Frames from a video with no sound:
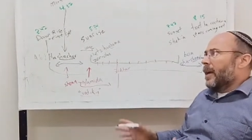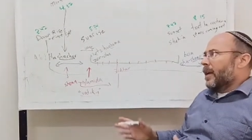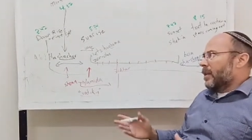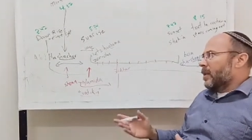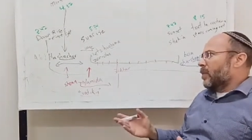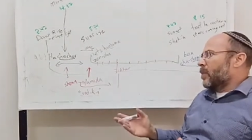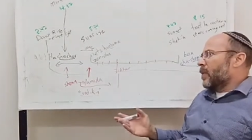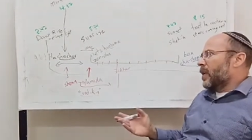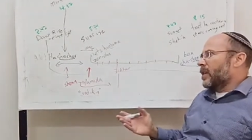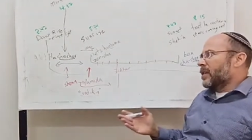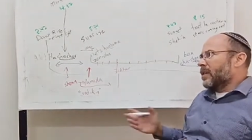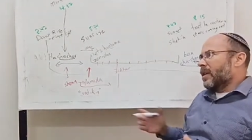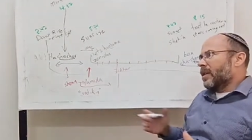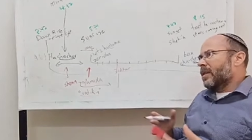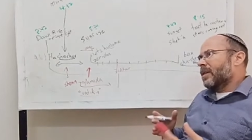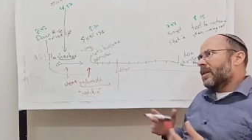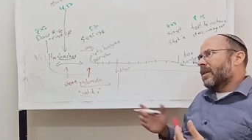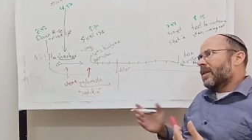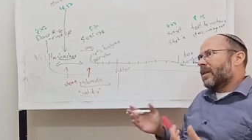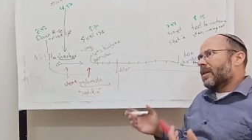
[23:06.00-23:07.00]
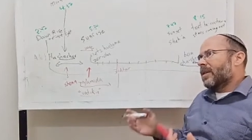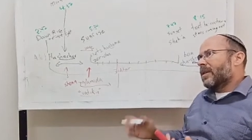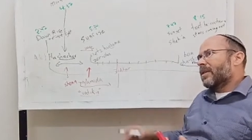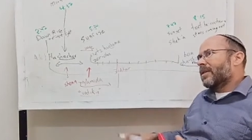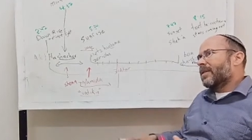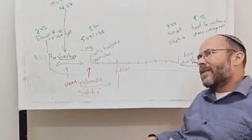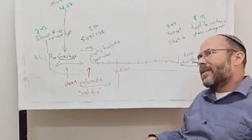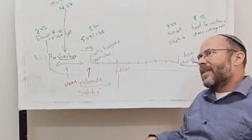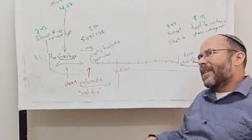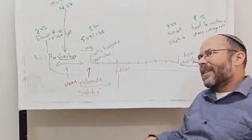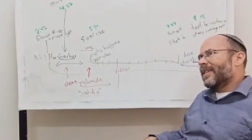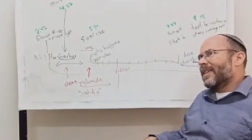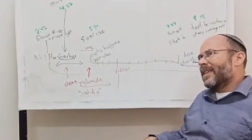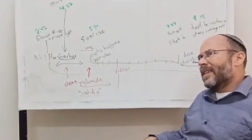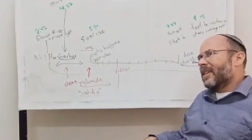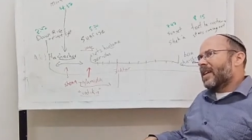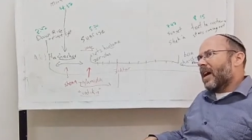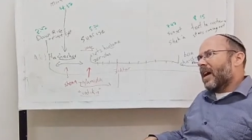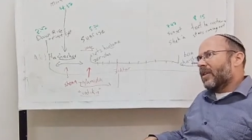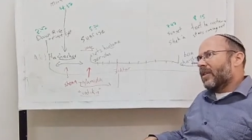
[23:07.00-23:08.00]
It depends on
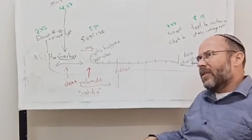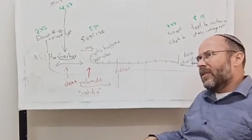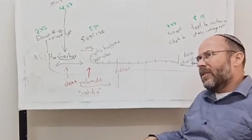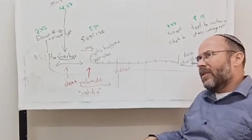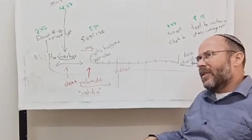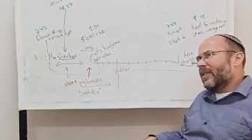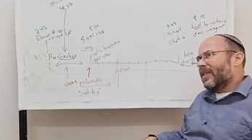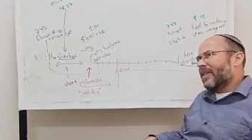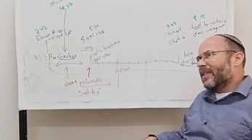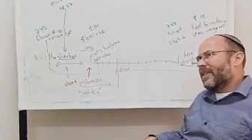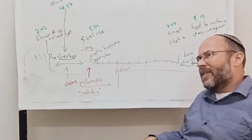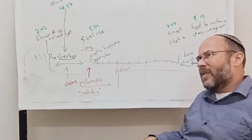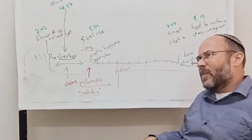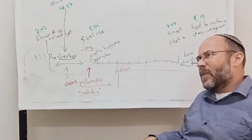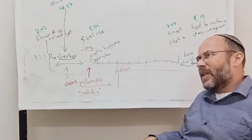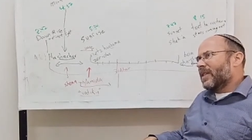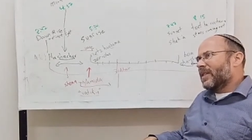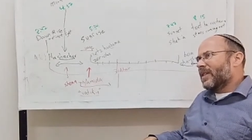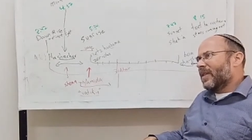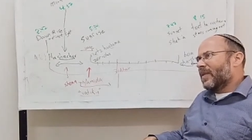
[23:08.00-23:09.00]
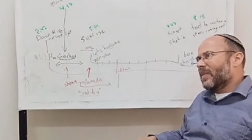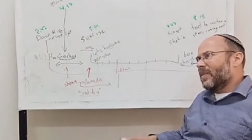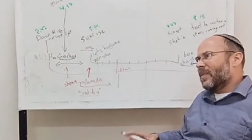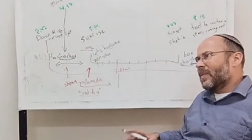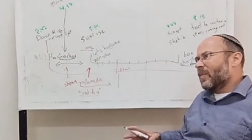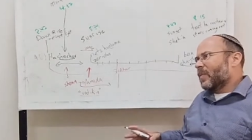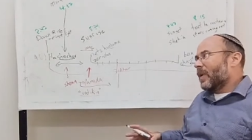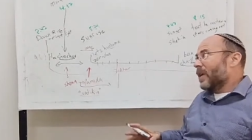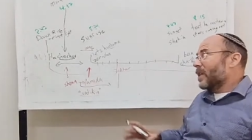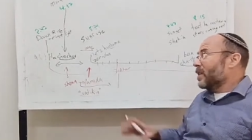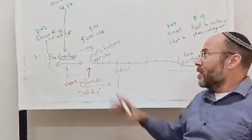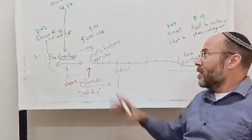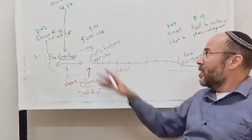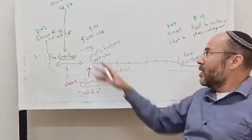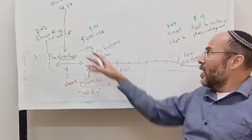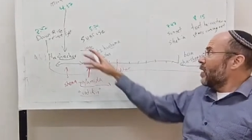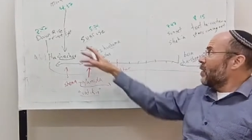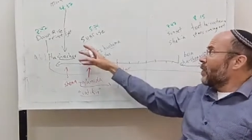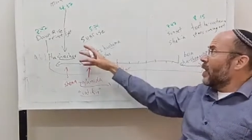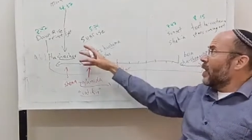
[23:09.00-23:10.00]
the calendar. It depends on when the
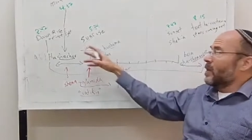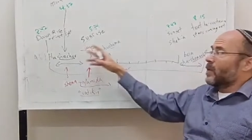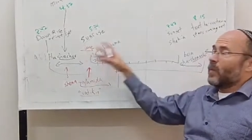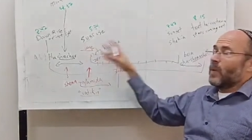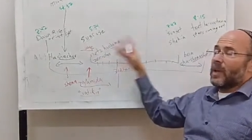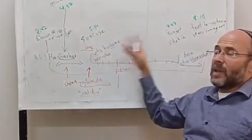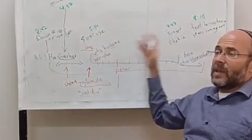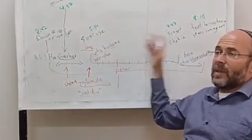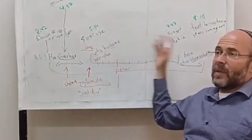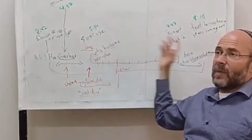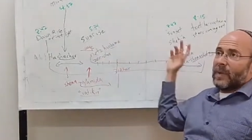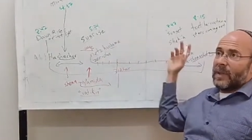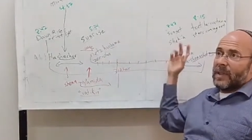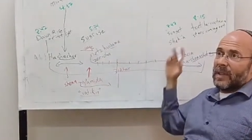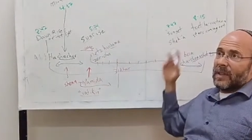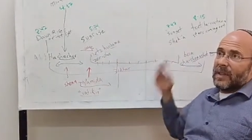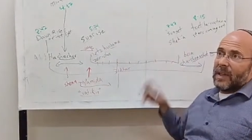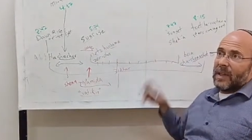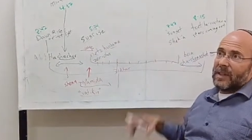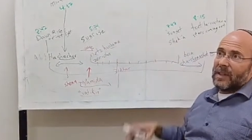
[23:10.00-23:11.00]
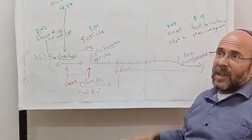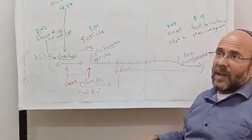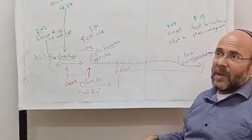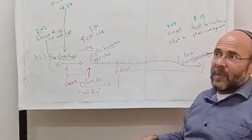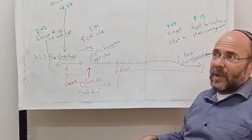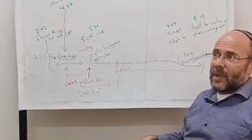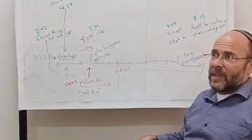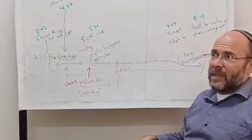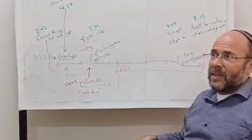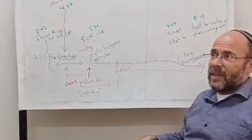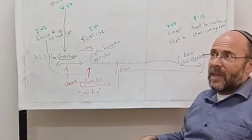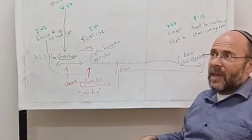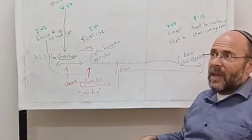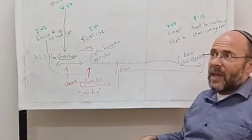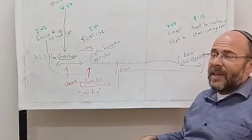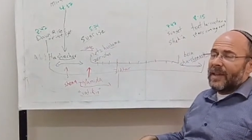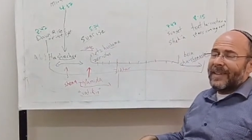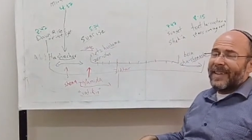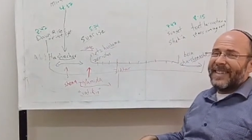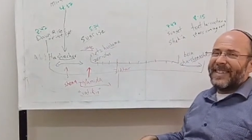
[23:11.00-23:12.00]
sunrise was and when the sunset was.
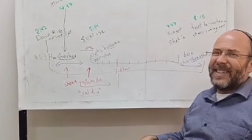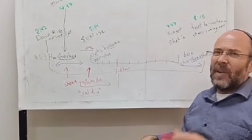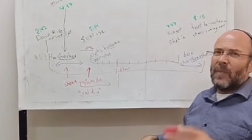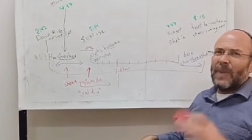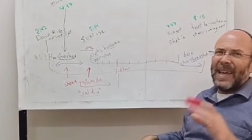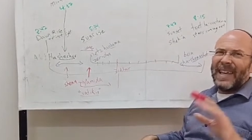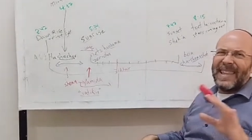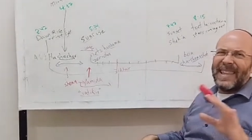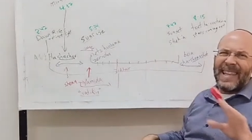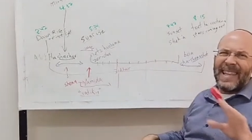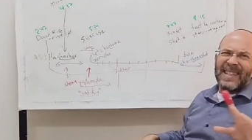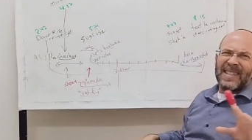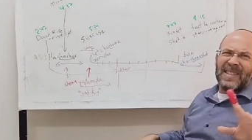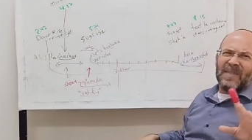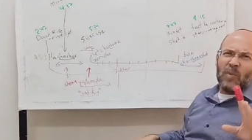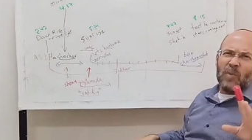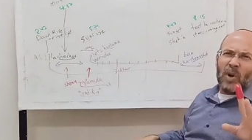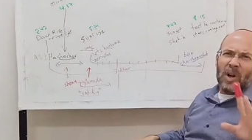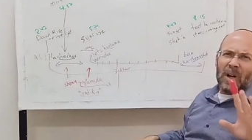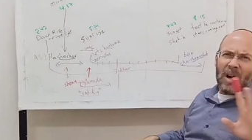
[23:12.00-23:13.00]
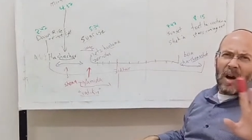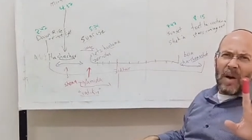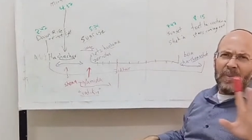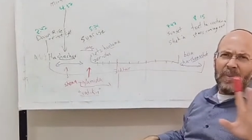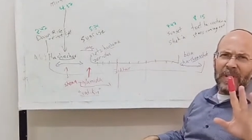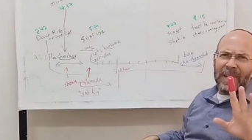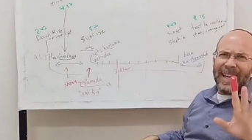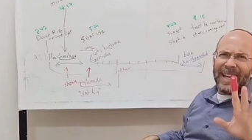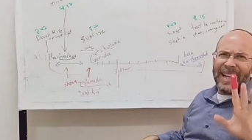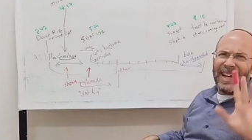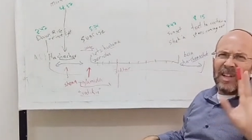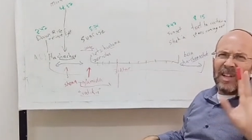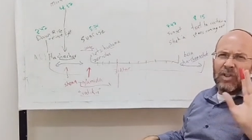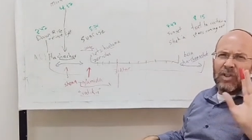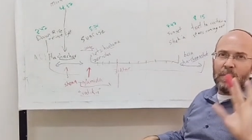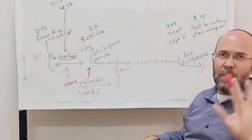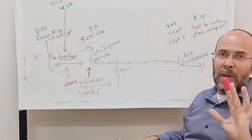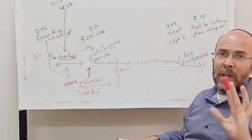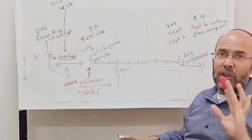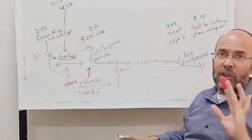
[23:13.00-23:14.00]
Now, to make things more complicated, I'll
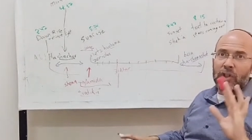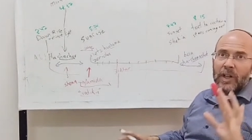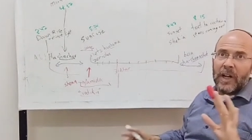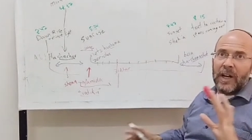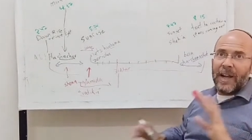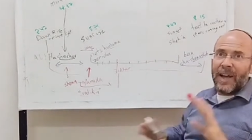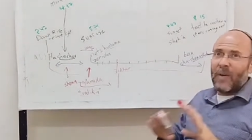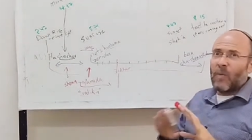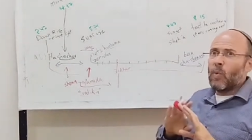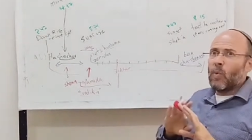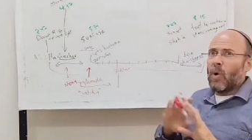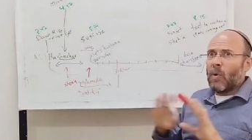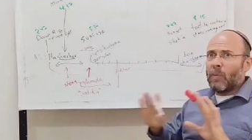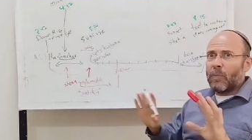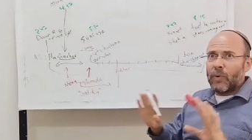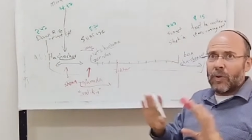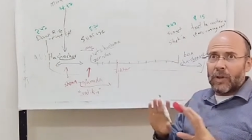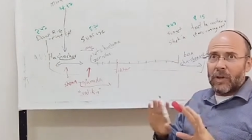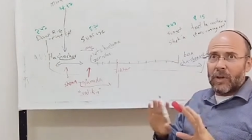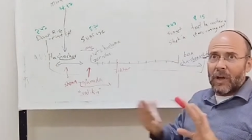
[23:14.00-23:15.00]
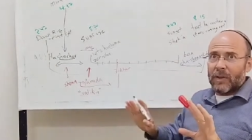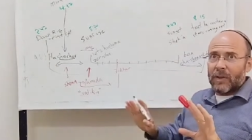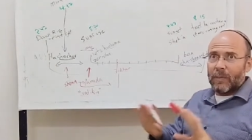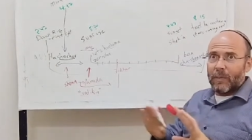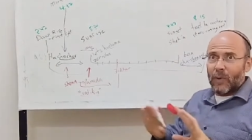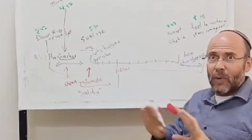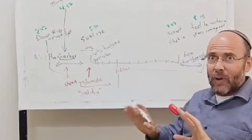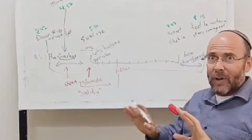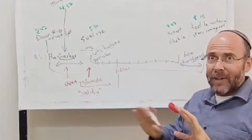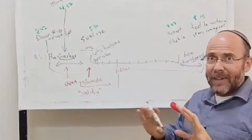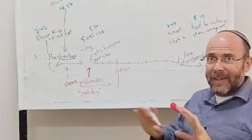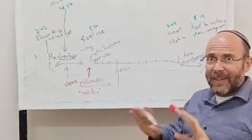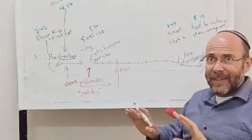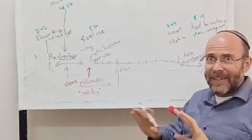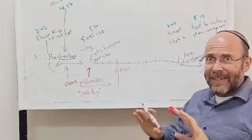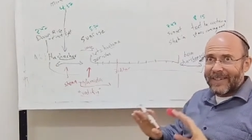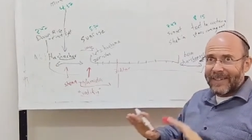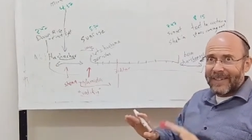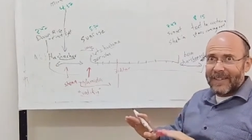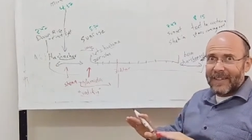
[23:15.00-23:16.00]
just mention it. I won't put it on the board.
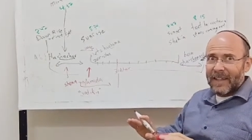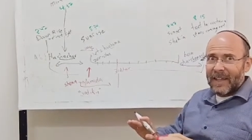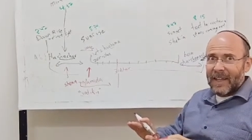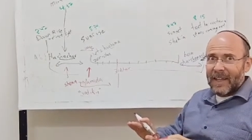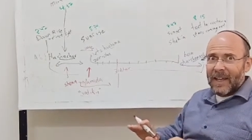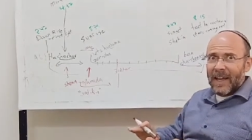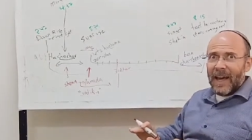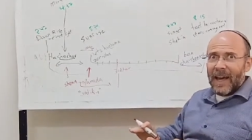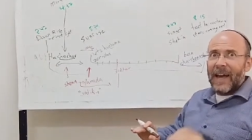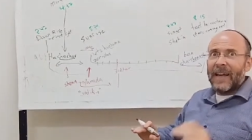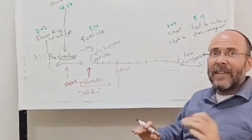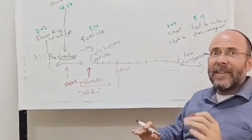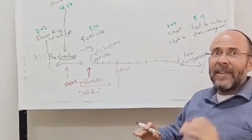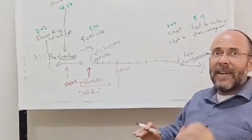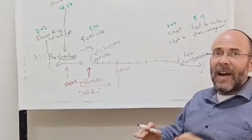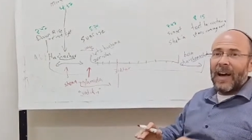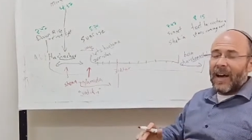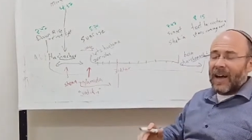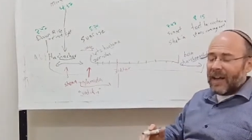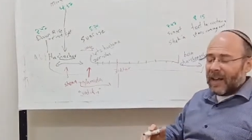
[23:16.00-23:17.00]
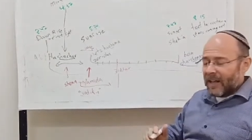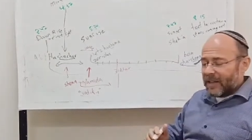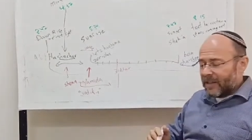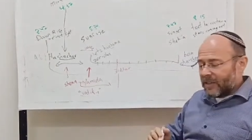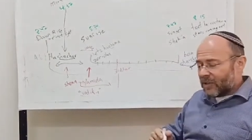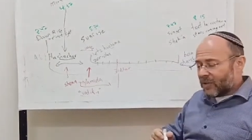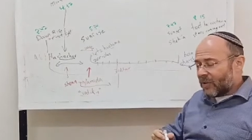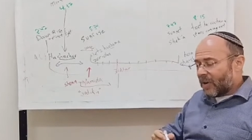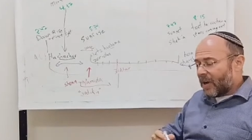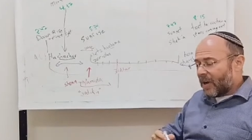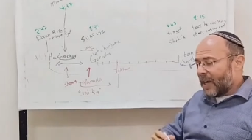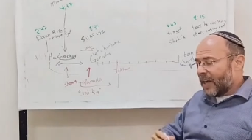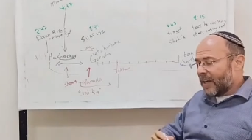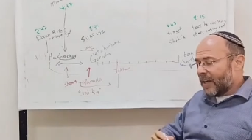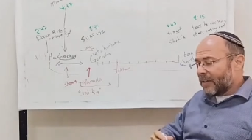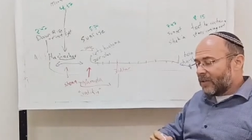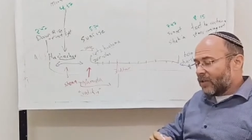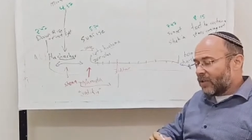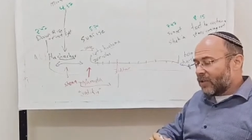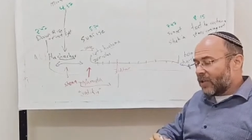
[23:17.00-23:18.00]
And
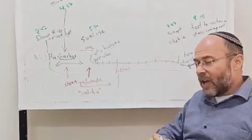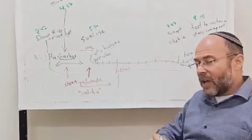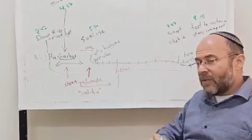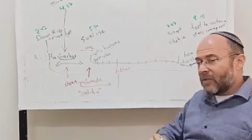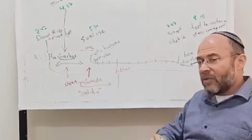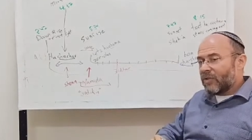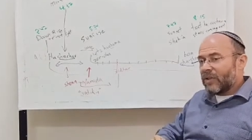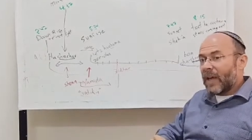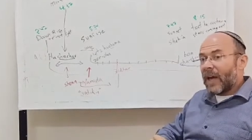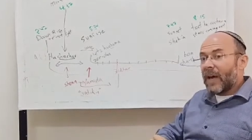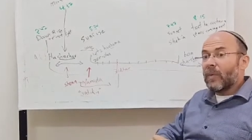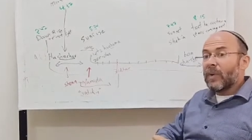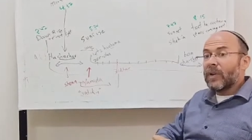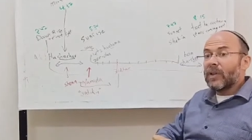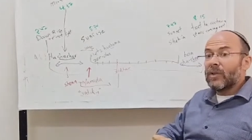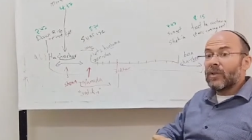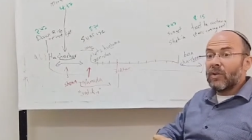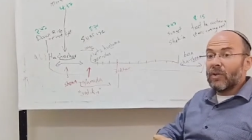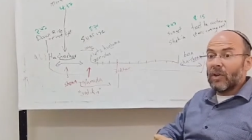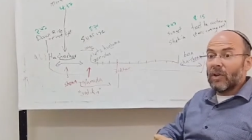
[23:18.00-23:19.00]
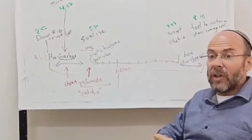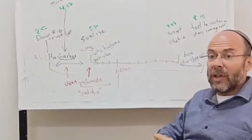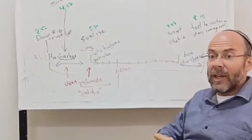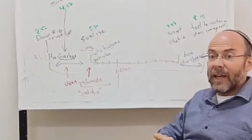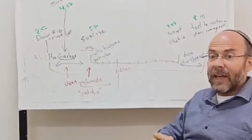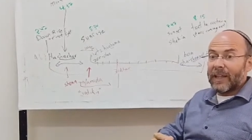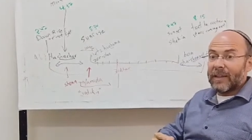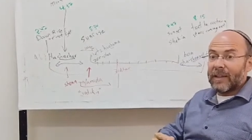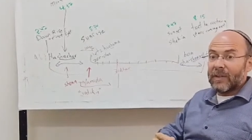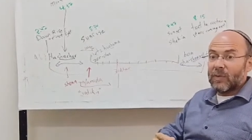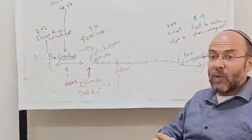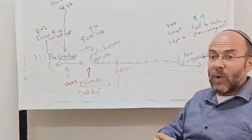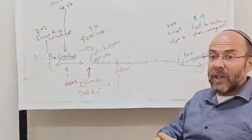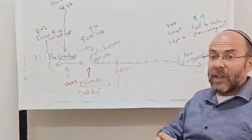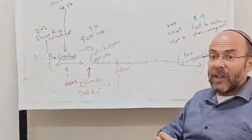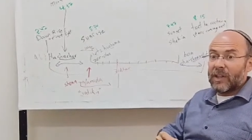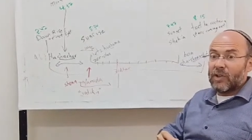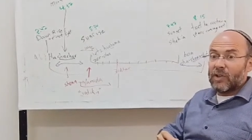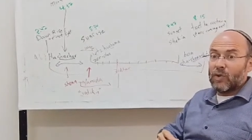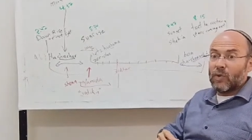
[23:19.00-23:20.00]
Israel, just to understand, what you're looking at is one
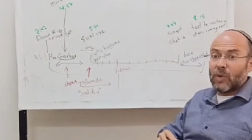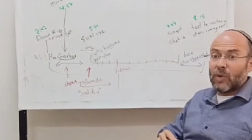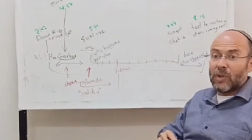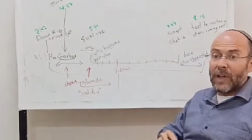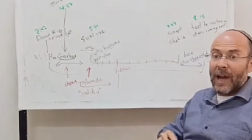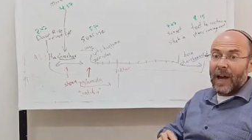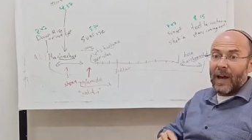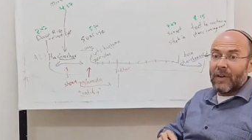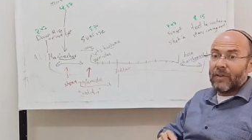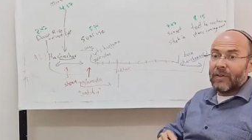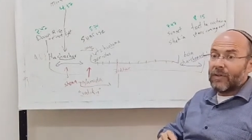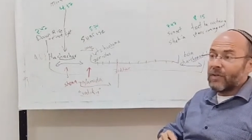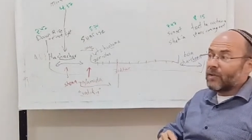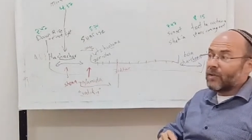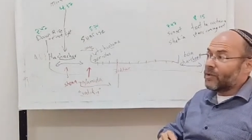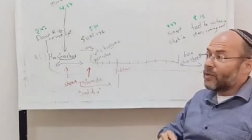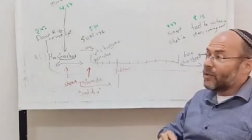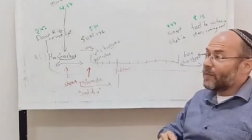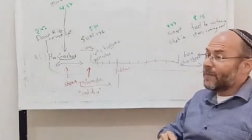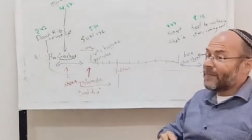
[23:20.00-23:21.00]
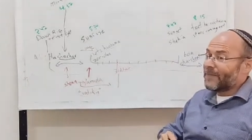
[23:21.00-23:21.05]
of these Jewish calendars.